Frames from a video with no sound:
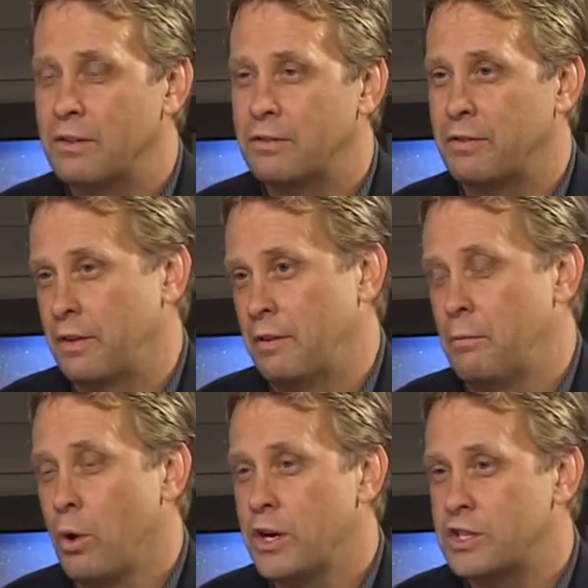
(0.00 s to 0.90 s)
of
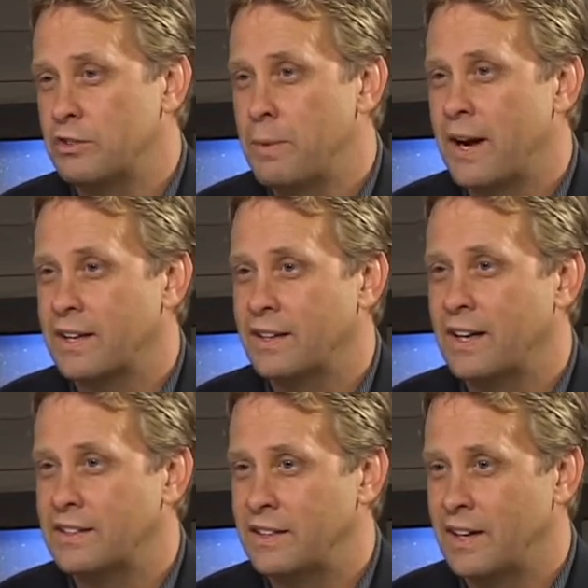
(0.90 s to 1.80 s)
mortgages back in
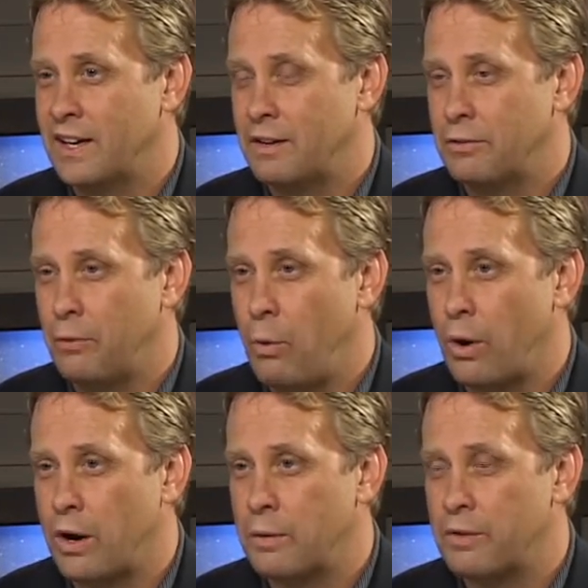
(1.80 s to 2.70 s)
1994